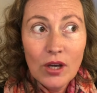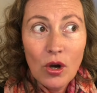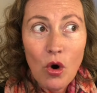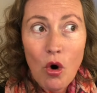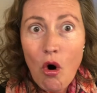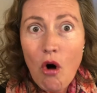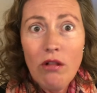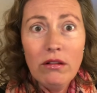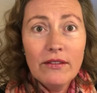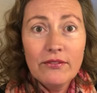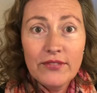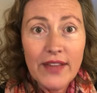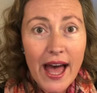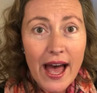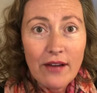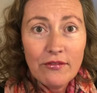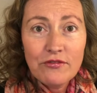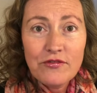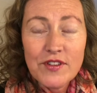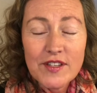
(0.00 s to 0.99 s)
all of
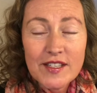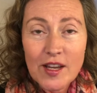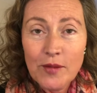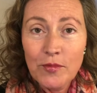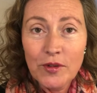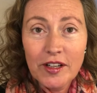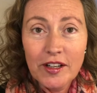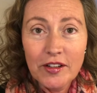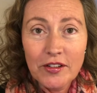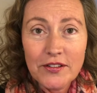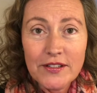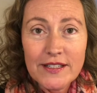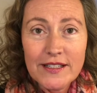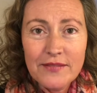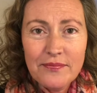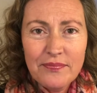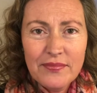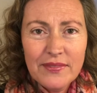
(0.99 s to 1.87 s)
that for someone else.